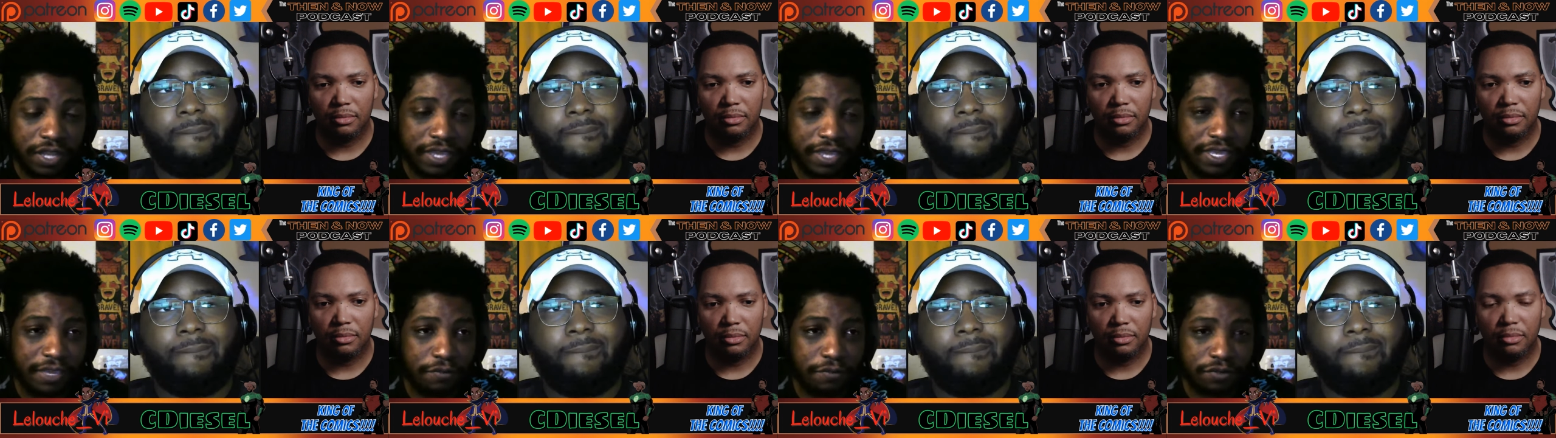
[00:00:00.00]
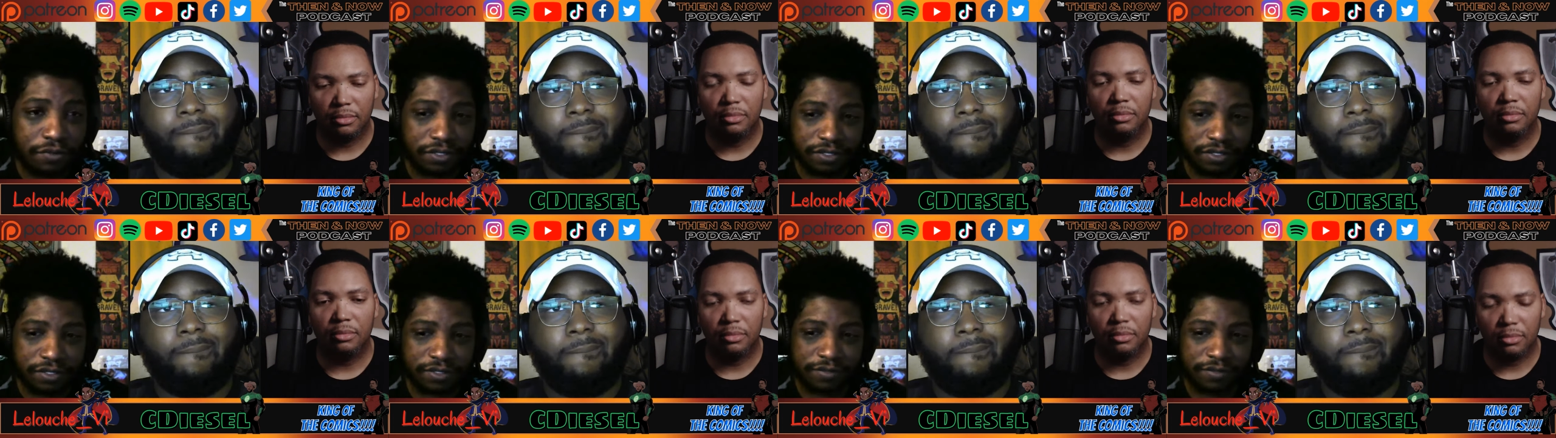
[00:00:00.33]
Speaker 1: Like he
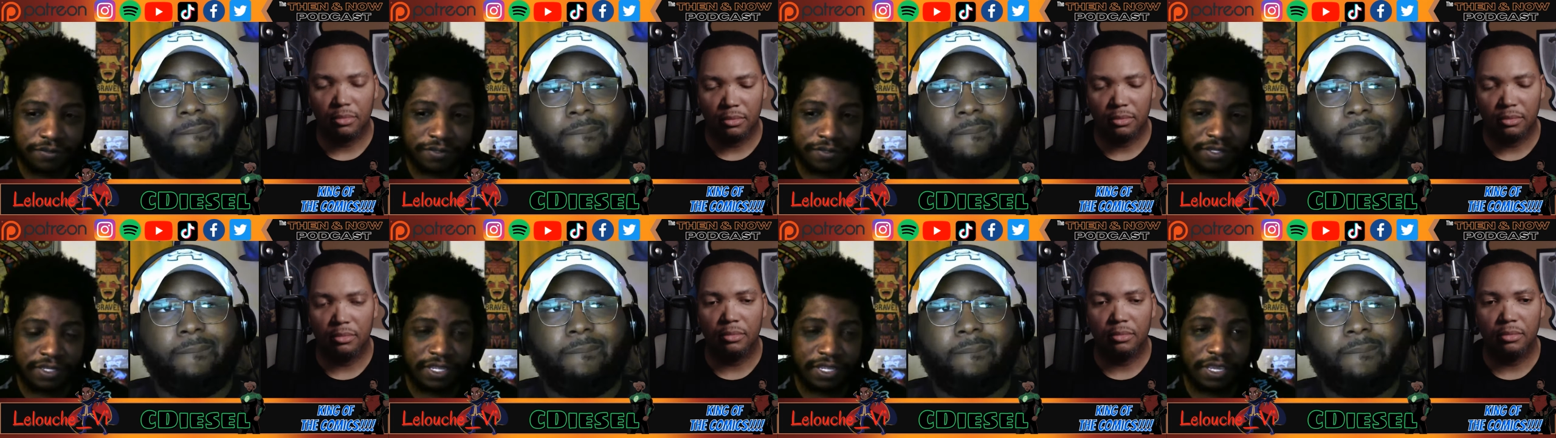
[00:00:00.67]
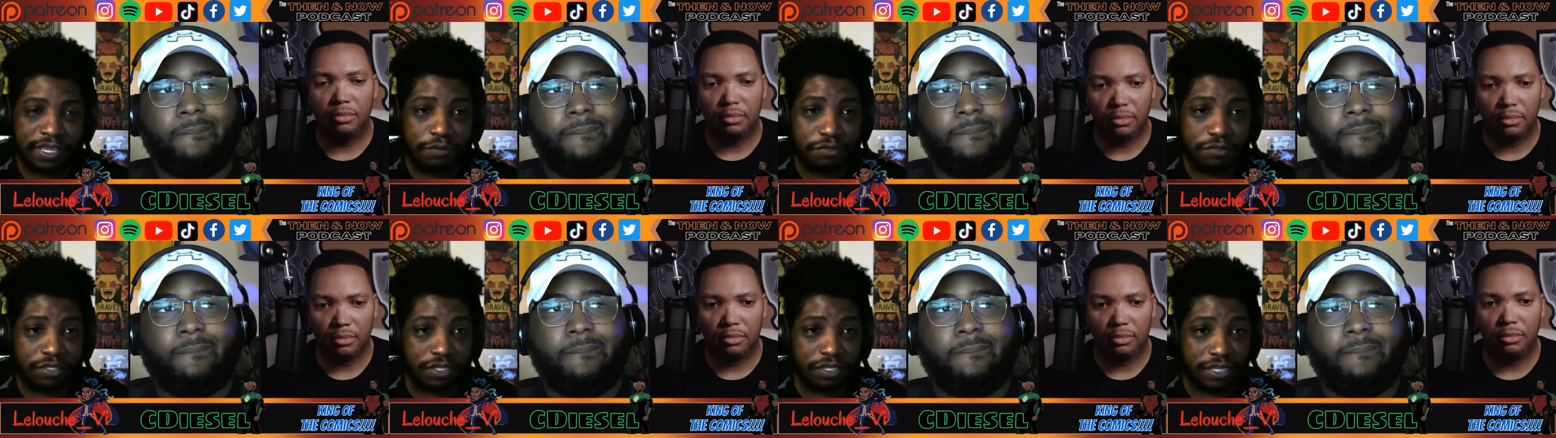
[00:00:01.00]
was
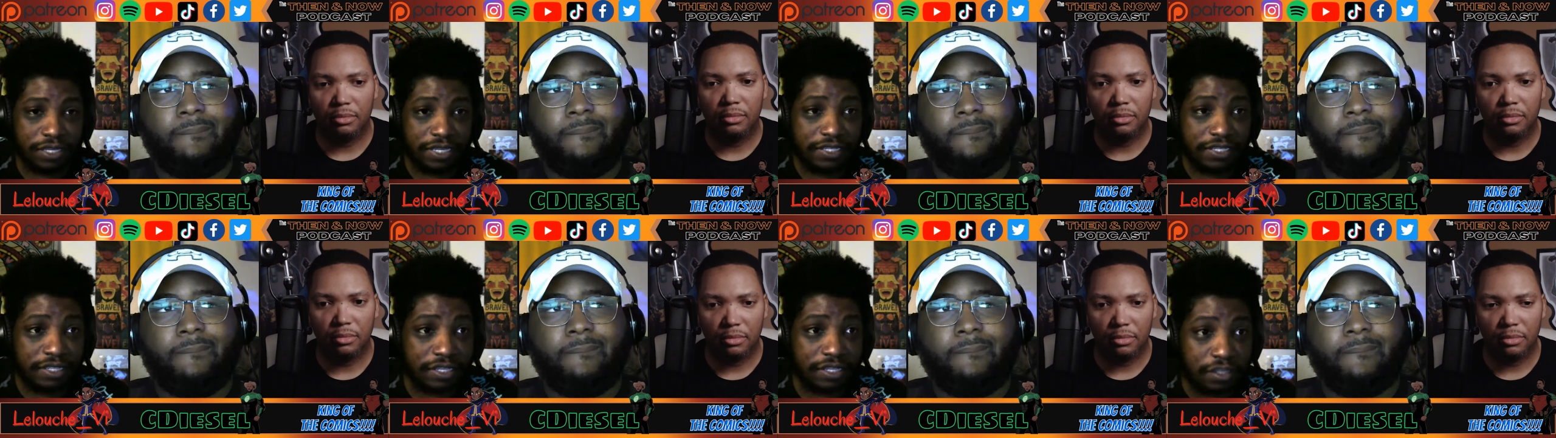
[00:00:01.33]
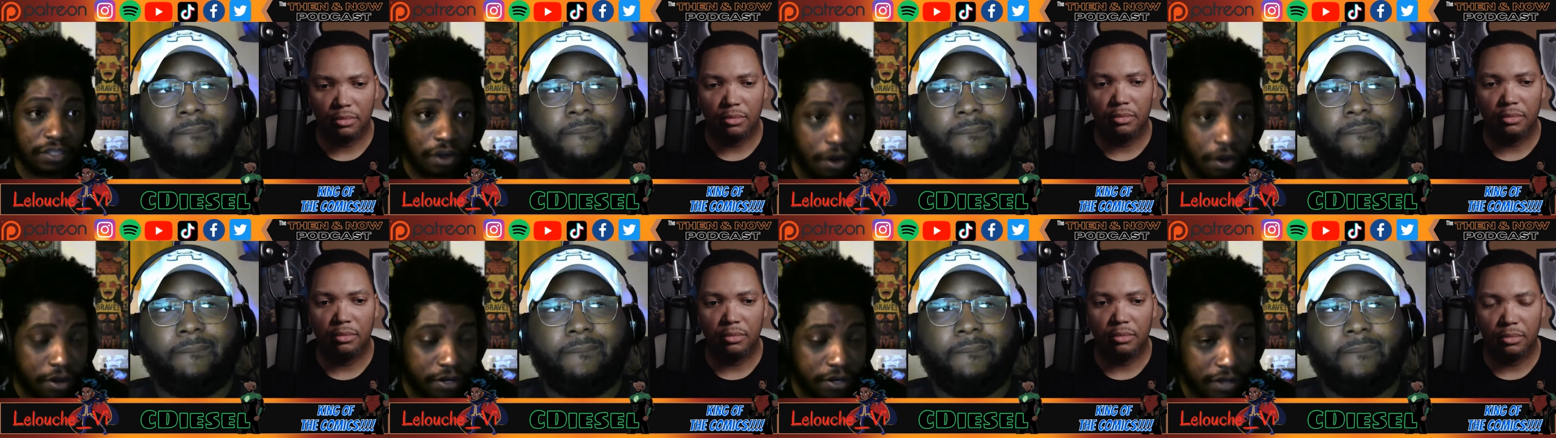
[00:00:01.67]
he was the, he's the
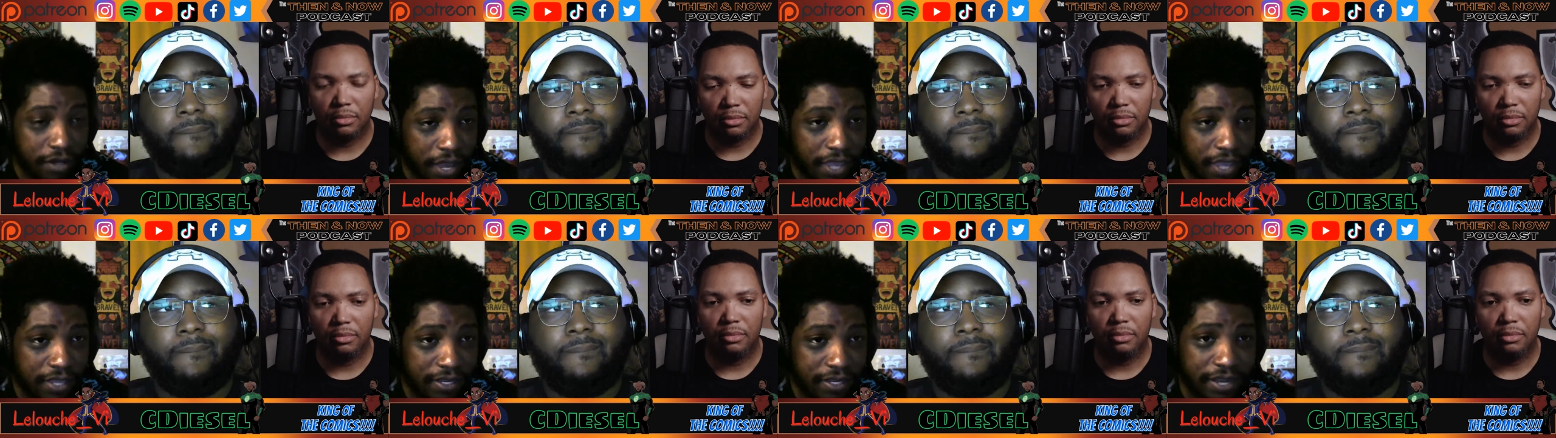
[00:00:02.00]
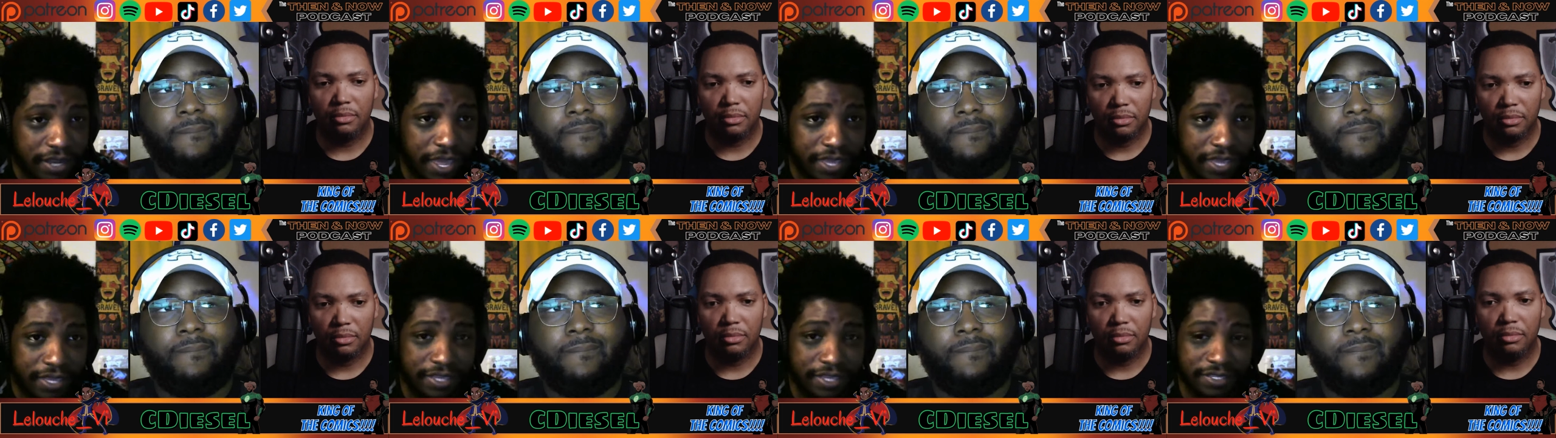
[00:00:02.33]
Dark Knight.
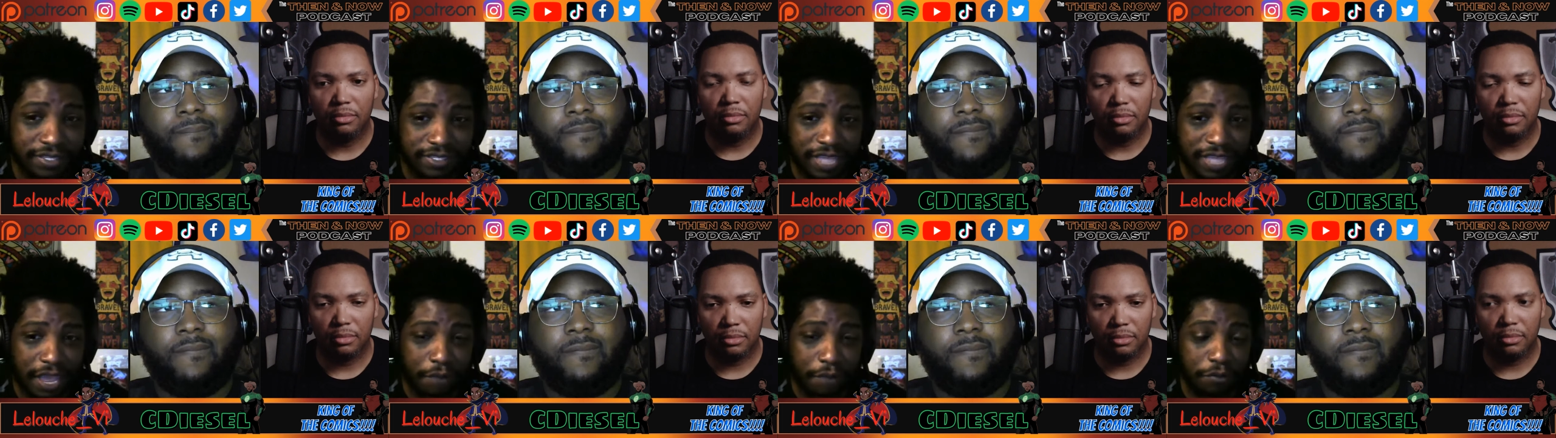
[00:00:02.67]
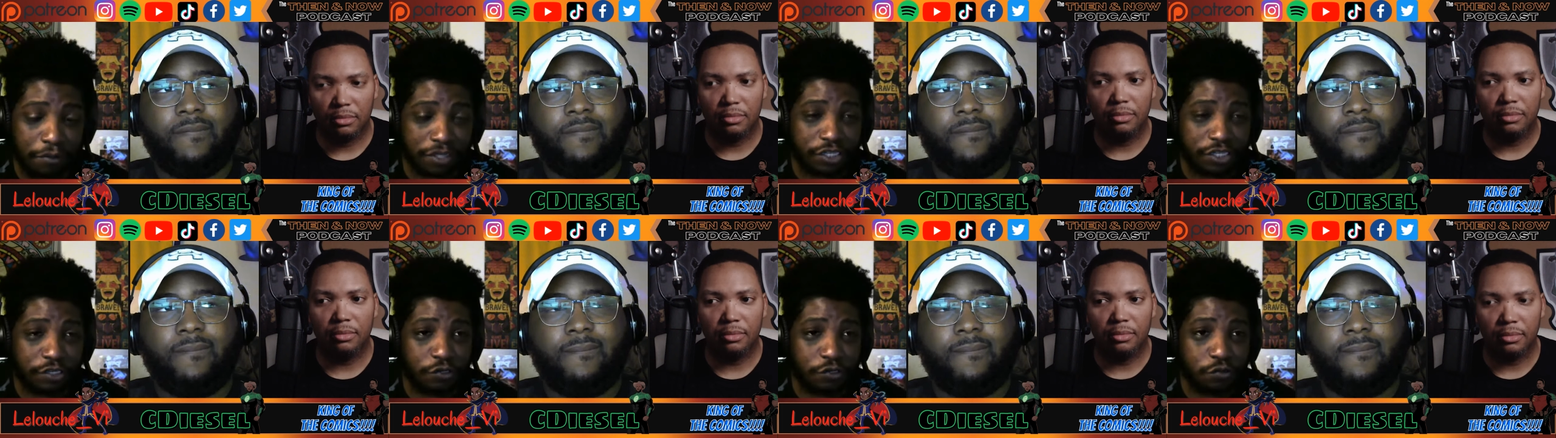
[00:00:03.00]
Like he's not
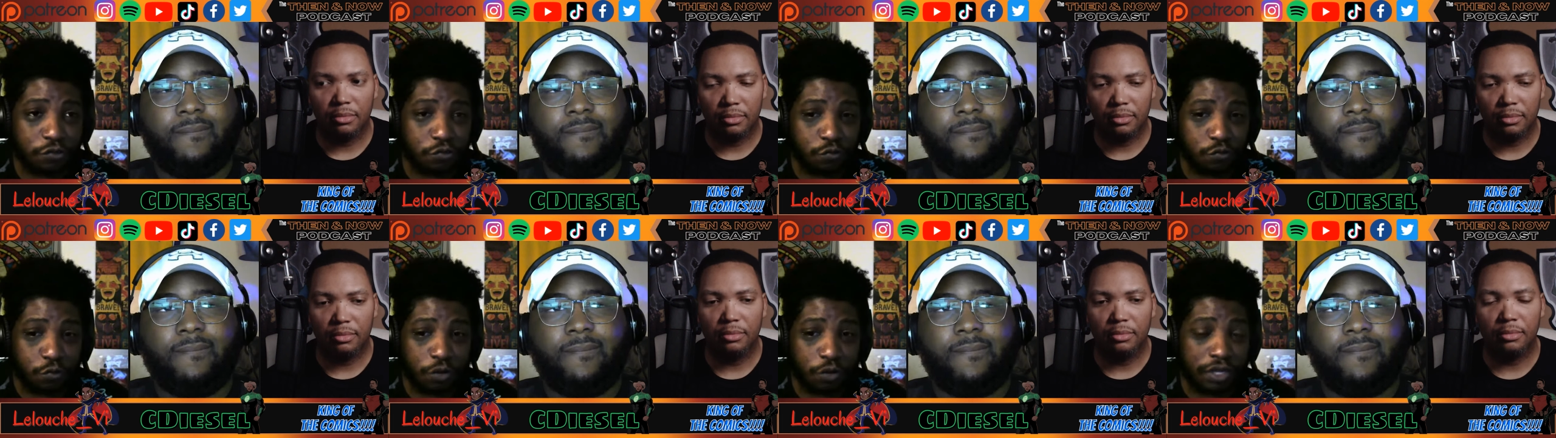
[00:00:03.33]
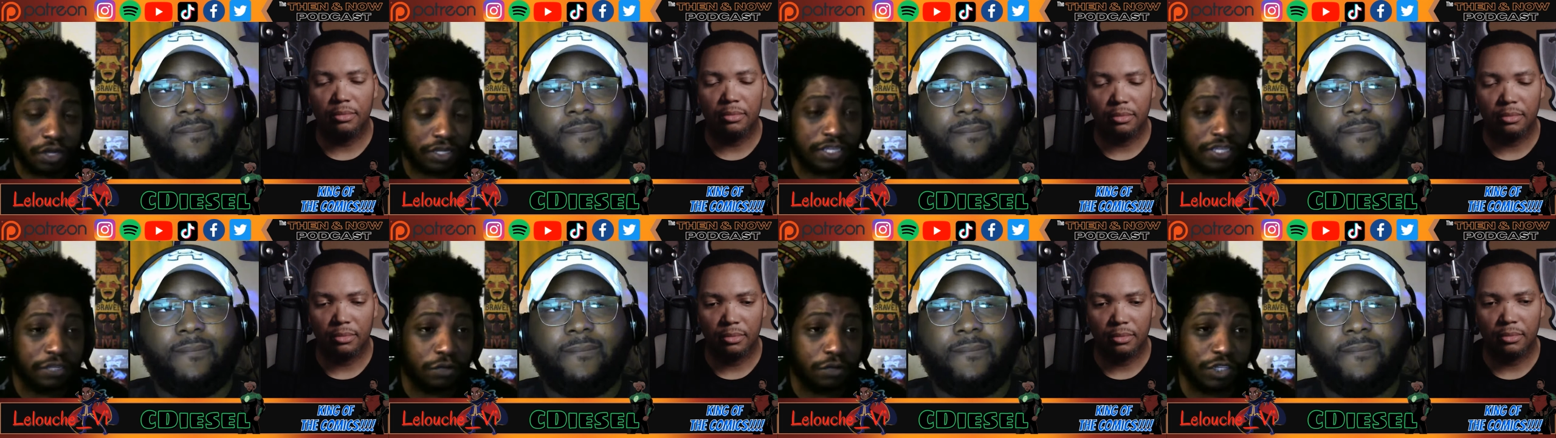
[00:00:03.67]
what you
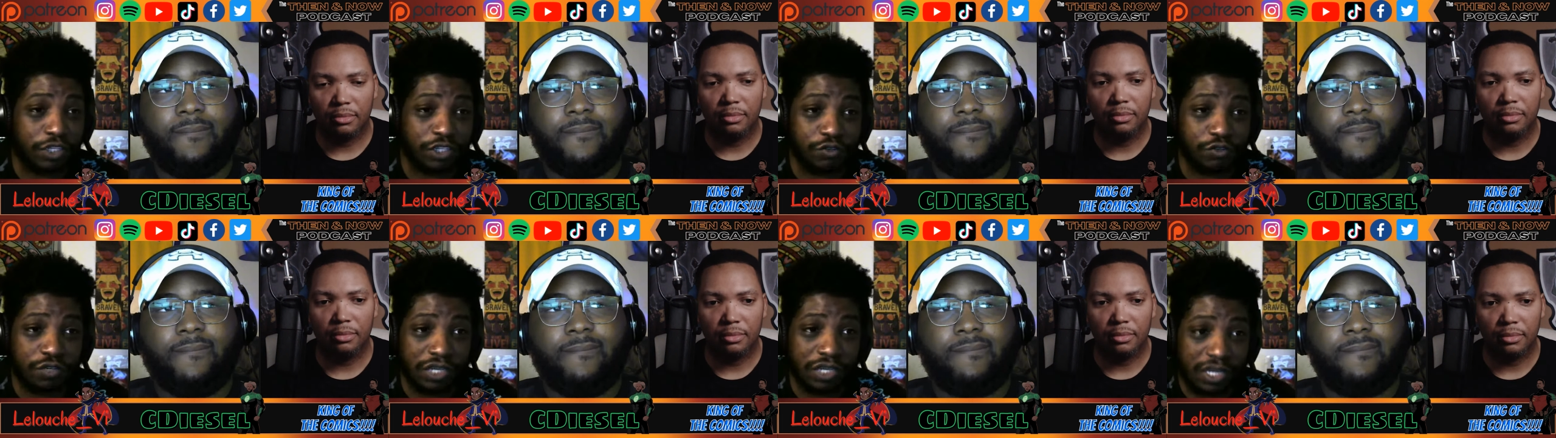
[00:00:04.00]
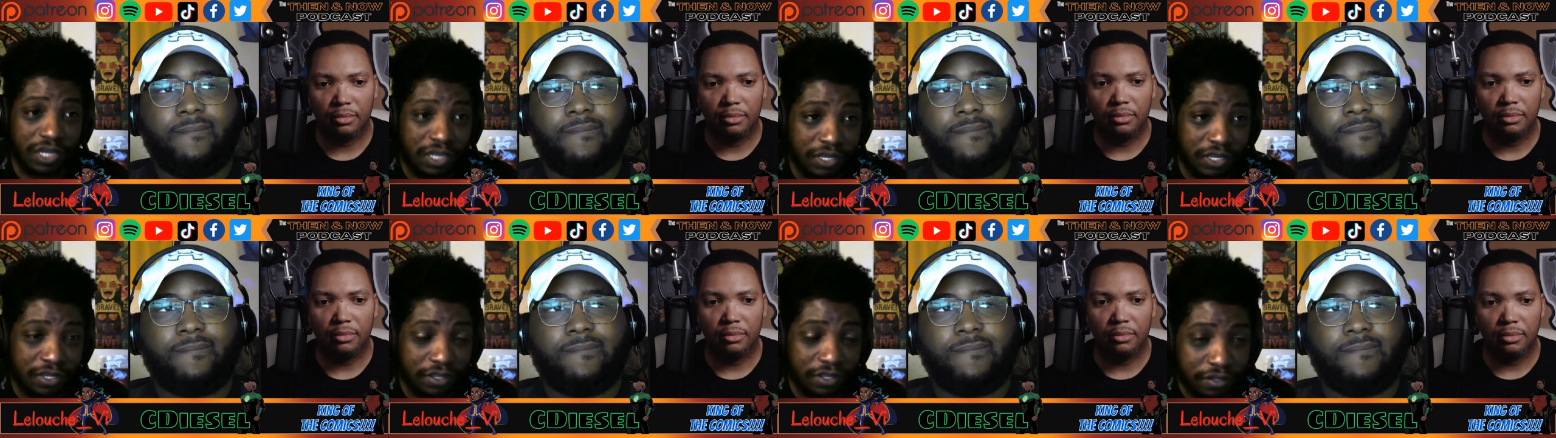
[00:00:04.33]
want. He's what you
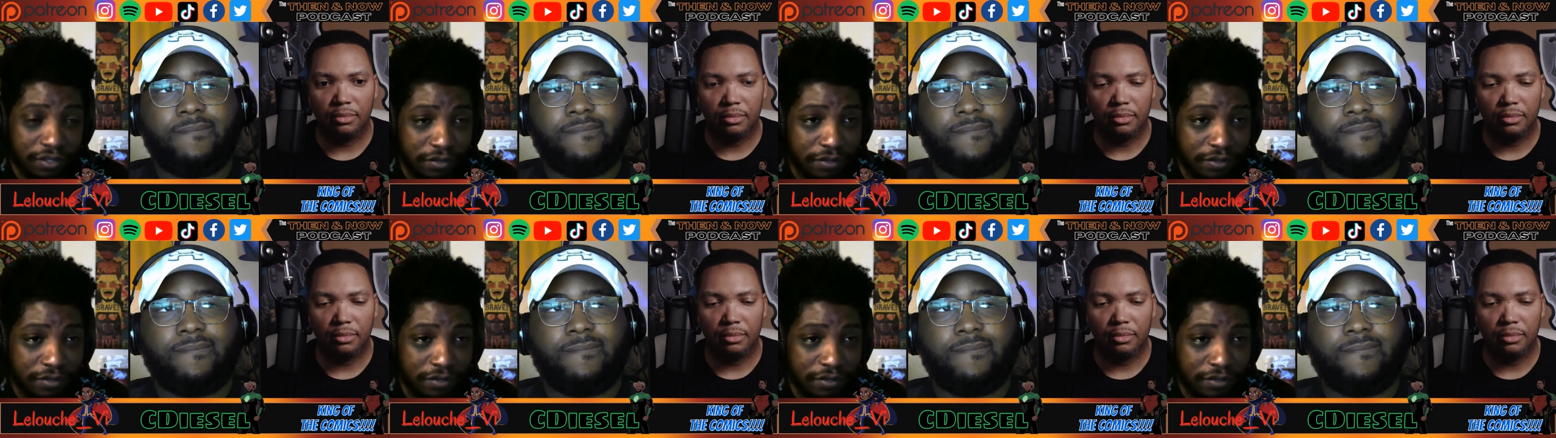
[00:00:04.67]
need.